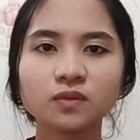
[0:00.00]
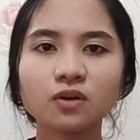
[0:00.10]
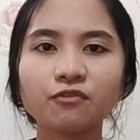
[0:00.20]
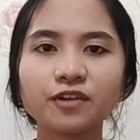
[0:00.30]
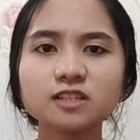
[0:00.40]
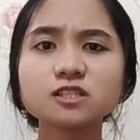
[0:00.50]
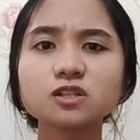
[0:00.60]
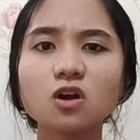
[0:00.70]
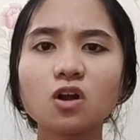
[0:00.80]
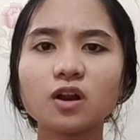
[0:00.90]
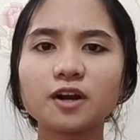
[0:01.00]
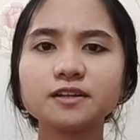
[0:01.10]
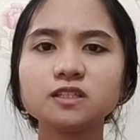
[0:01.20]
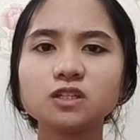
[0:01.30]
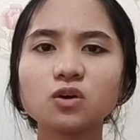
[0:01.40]
French scholar
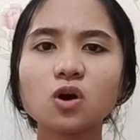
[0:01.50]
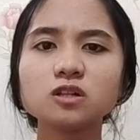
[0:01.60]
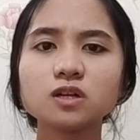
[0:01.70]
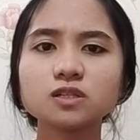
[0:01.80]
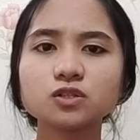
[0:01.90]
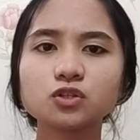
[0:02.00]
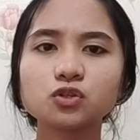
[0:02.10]
Nicolas